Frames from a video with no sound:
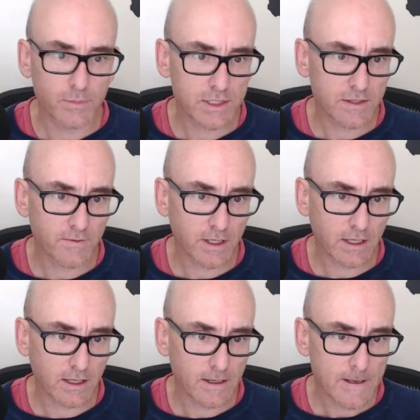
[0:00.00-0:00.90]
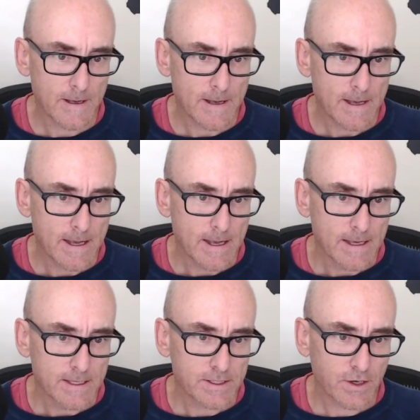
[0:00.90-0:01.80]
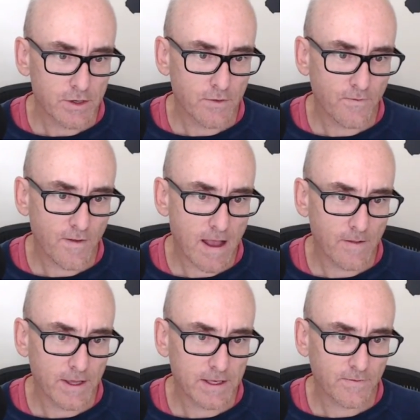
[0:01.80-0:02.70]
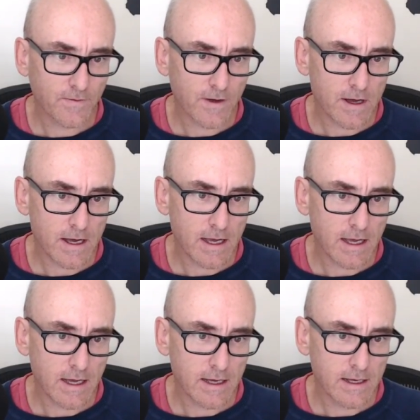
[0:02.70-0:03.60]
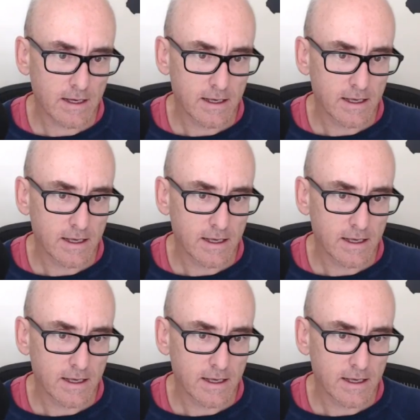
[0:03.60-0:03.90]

Pacific. So you found this via.